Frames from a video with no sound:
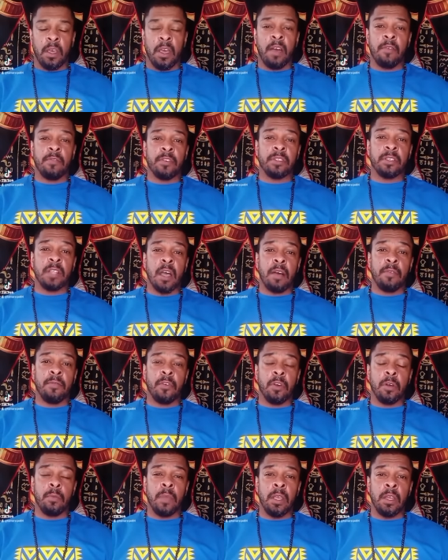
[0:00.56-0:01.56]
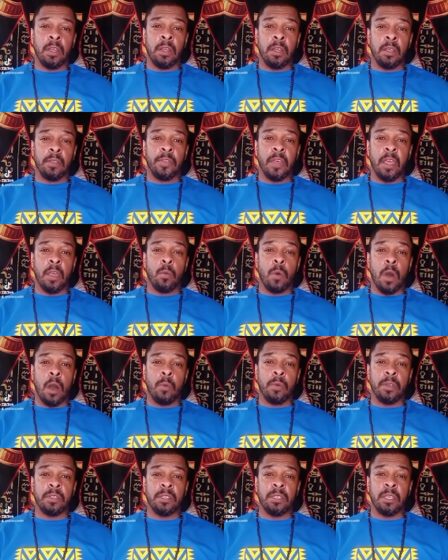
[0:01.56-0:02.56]
ever stop for a minute and think why
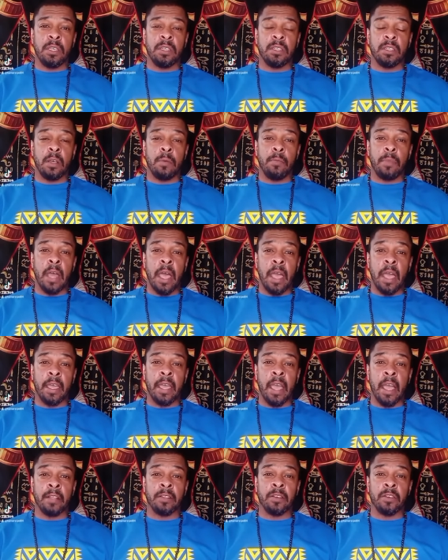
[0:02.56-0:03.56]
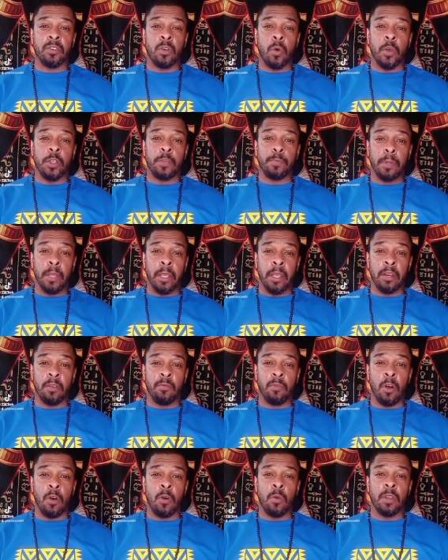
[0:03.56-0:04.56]
we see some black actors always playing the
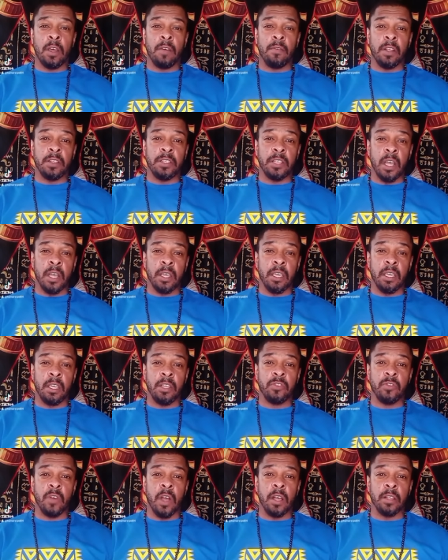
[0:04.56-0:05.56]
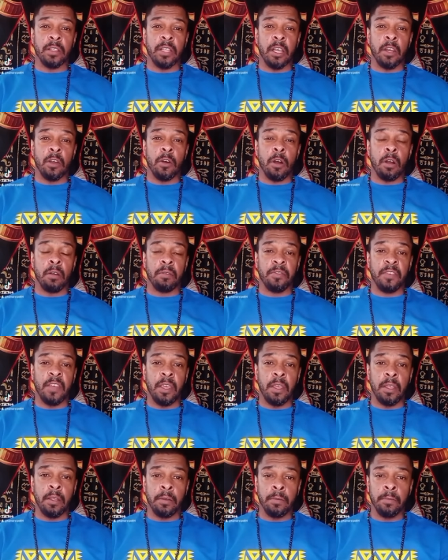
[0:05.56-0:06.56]
role of a junkie, drug dealer, or
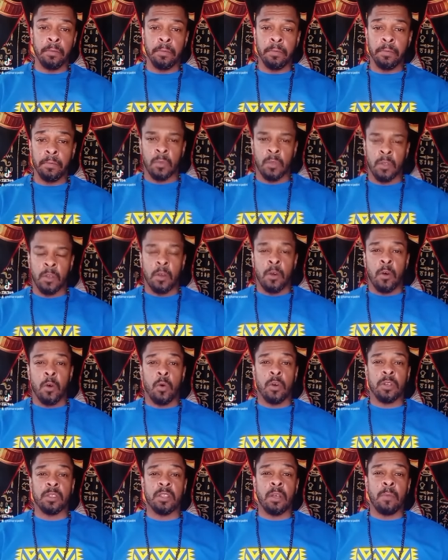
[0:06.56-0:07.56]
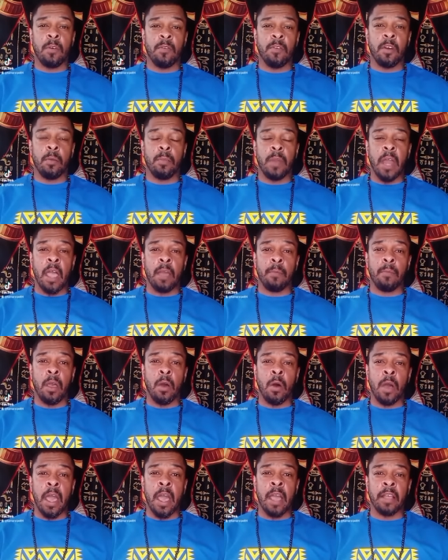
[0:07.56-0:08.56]
fiend? Or some of our black
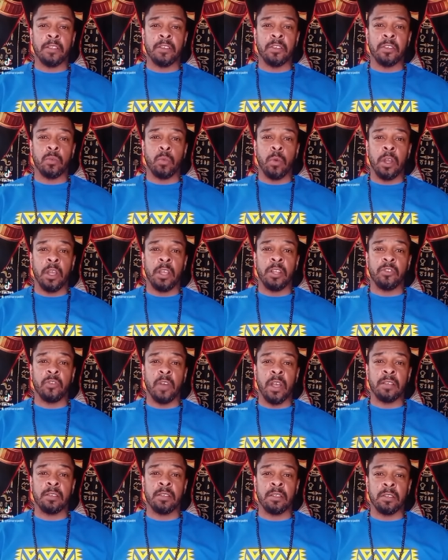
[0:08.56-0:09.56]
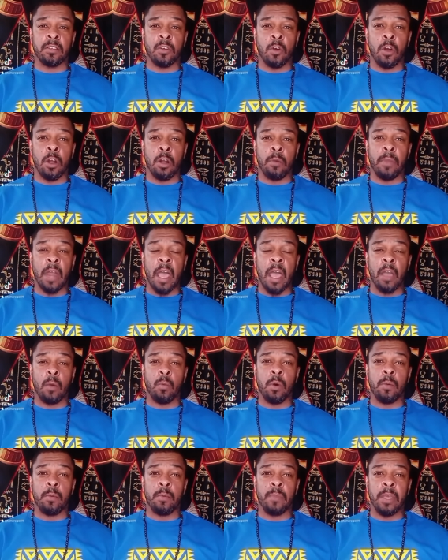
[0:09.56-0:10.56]
male actors wearing dresses, or our black
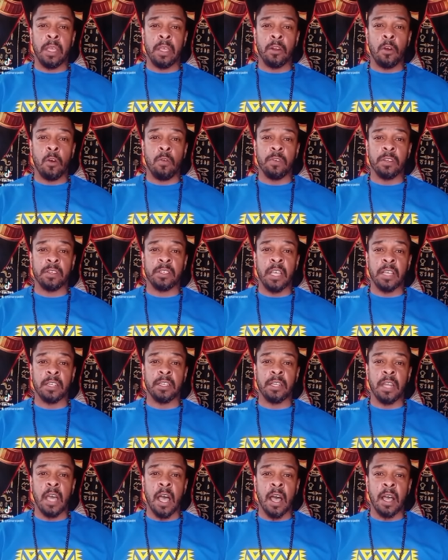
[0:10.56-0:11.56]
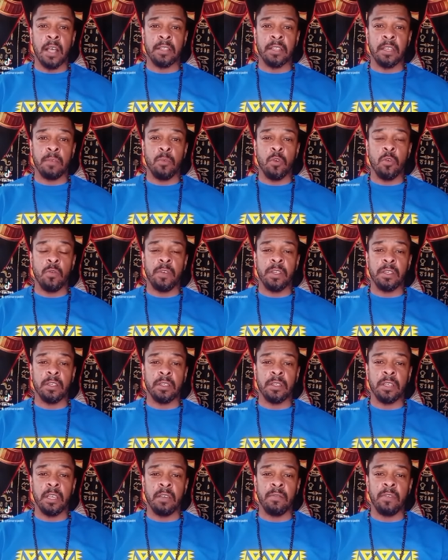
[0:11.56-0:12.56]
women being over sexualized in movies and
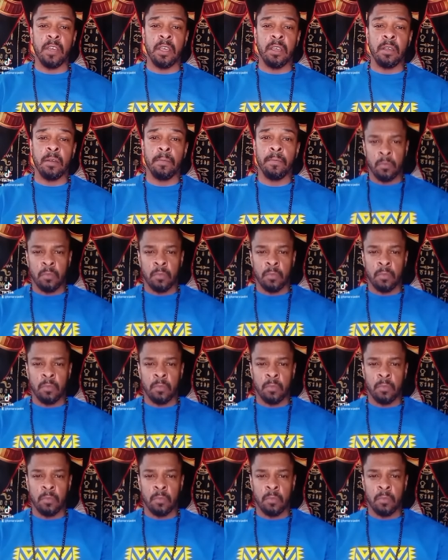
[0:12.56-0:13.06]
TV?